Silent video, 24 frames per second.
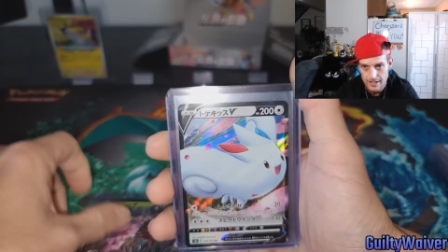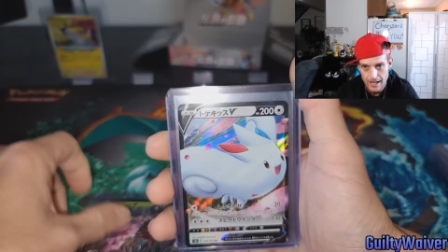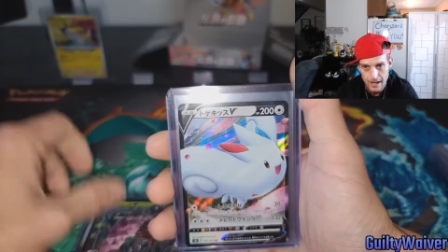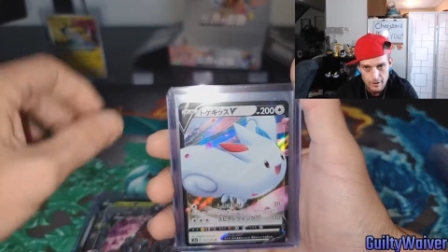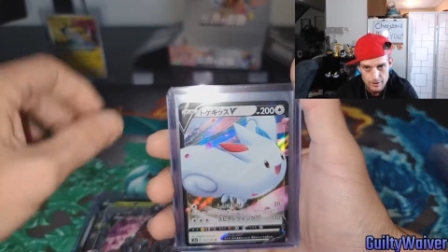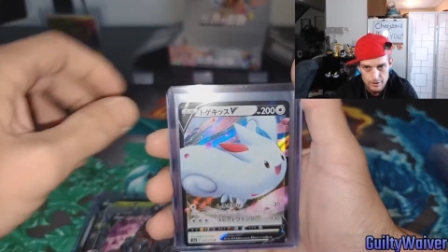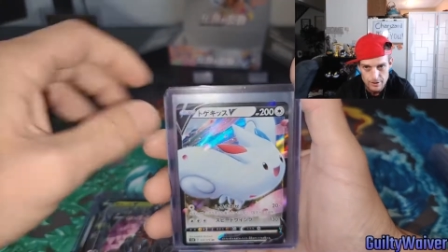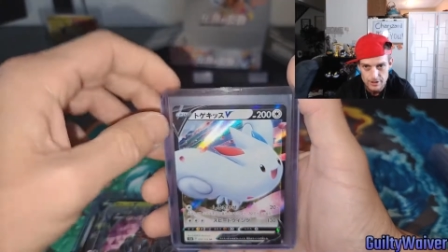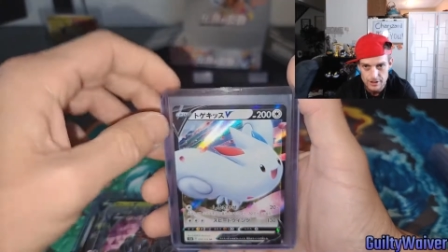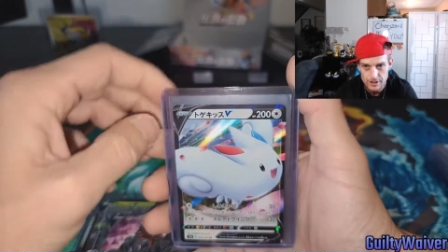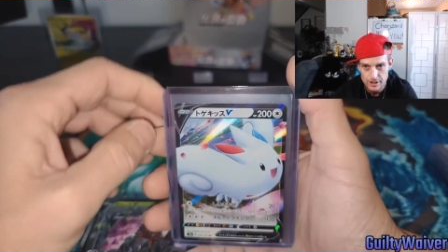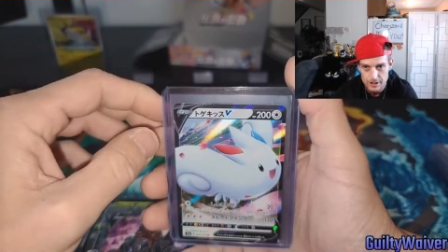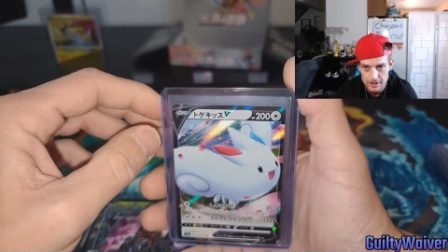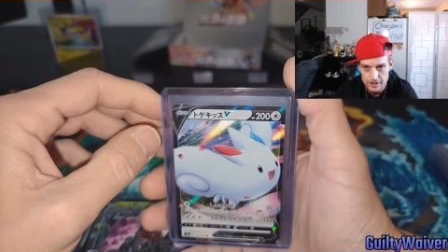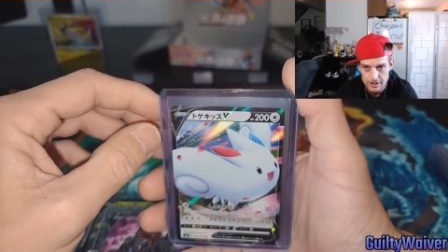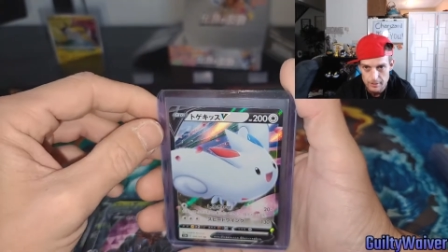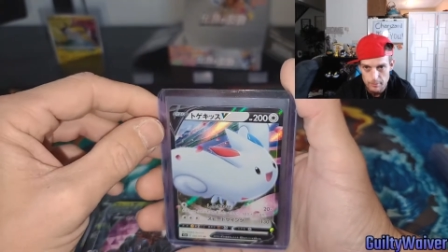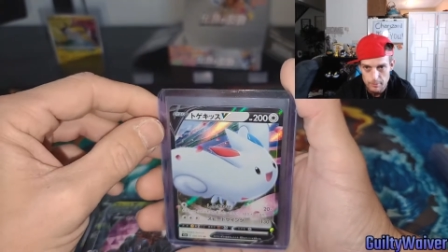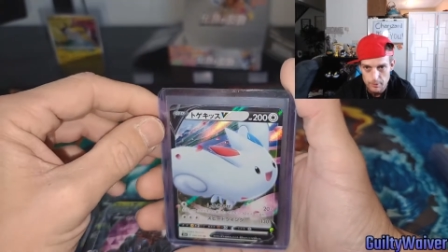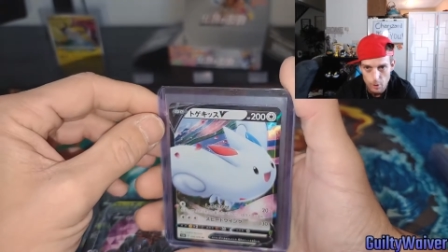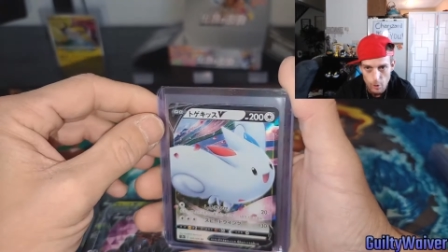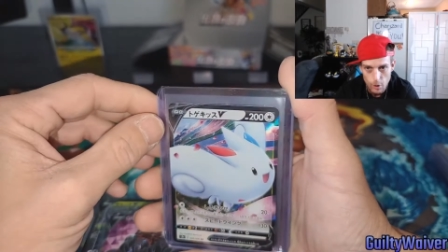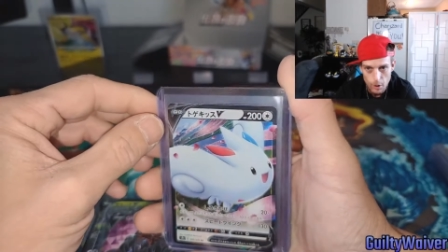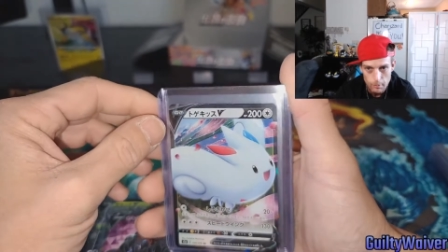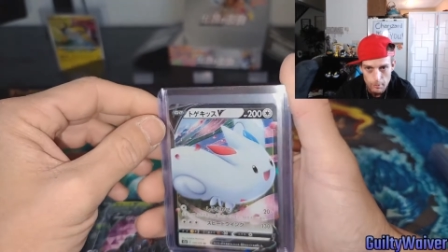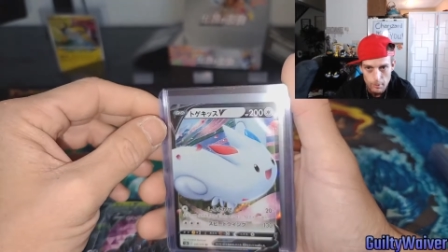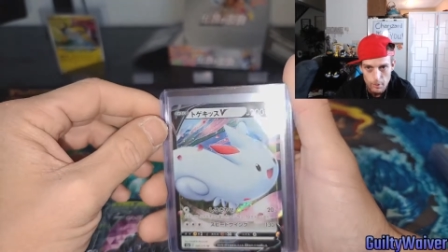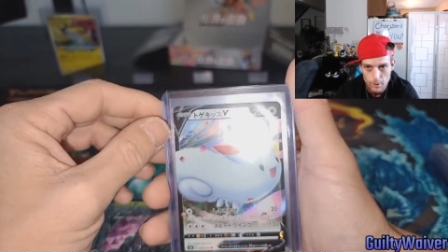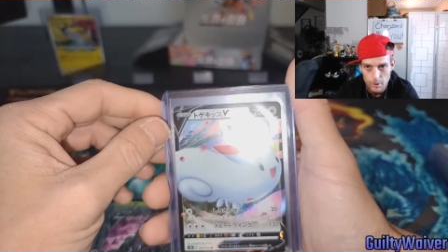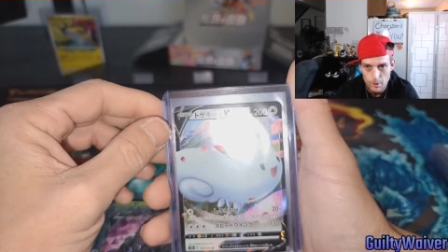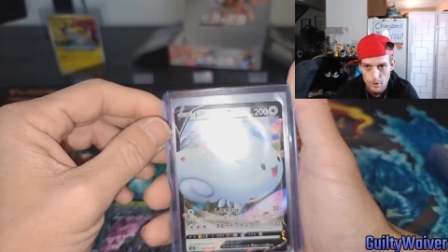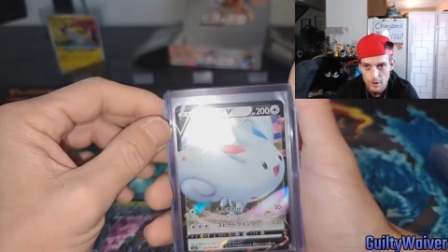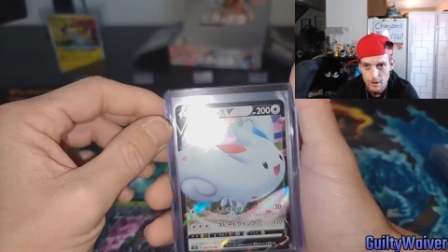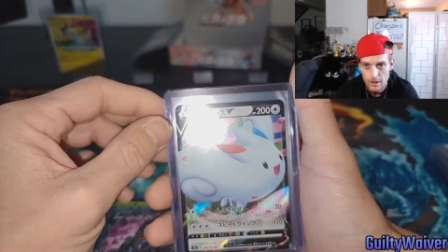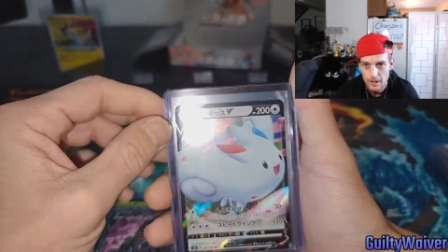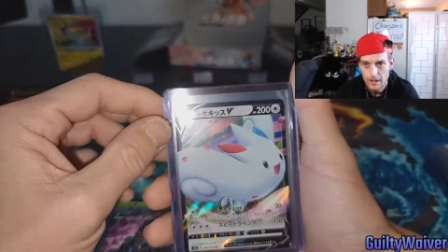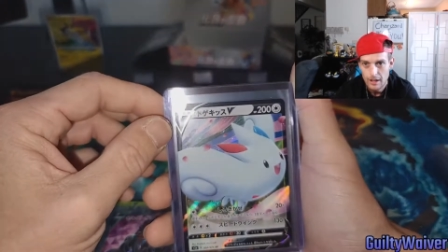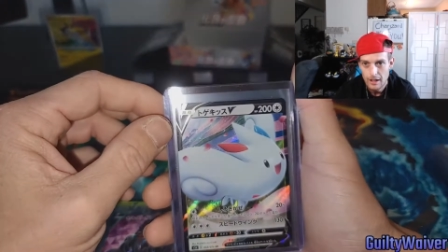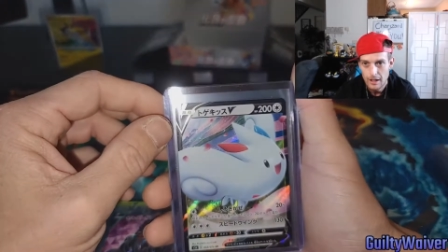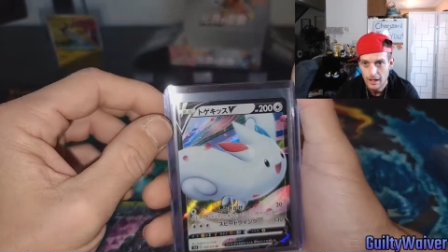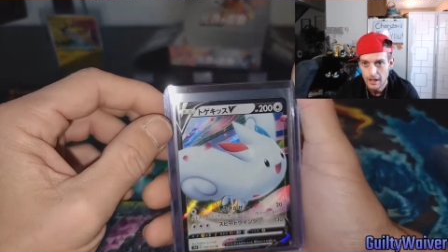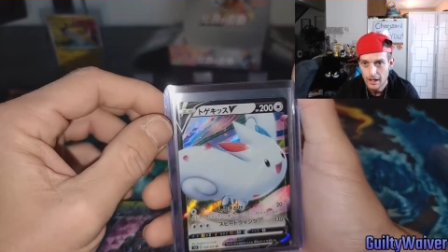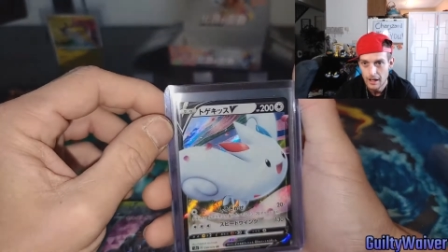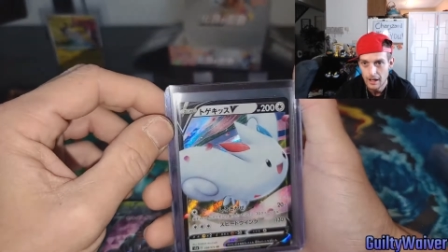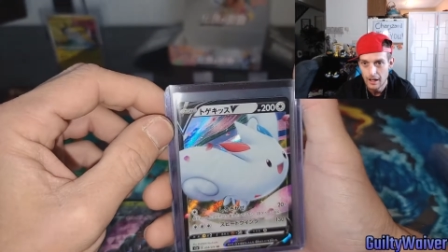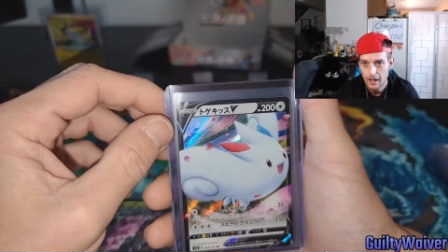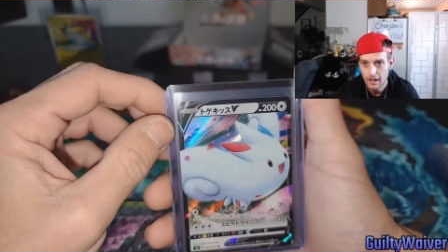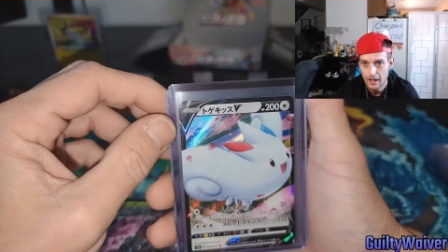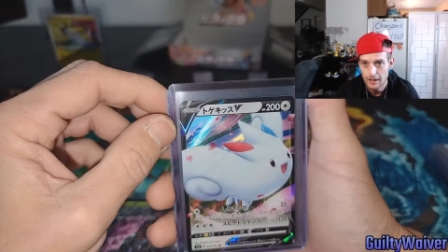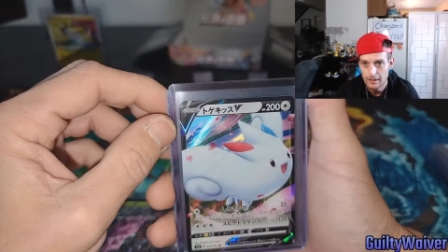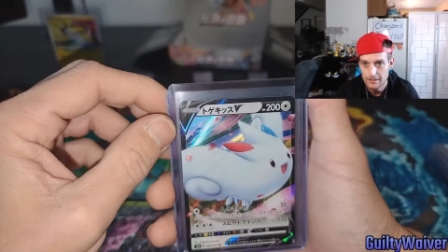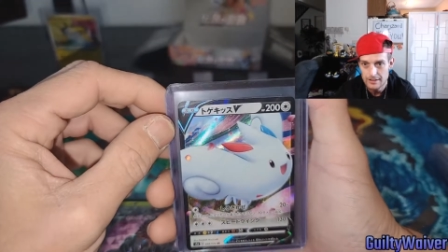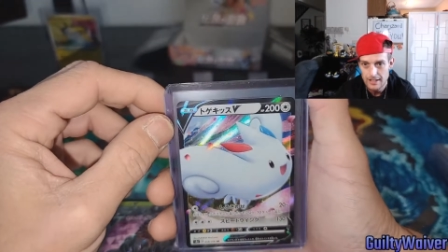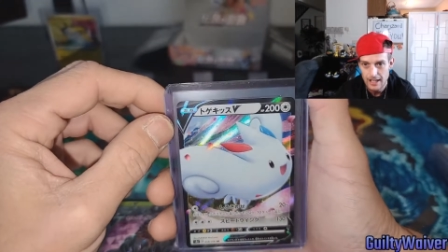Ours is just some normal uh,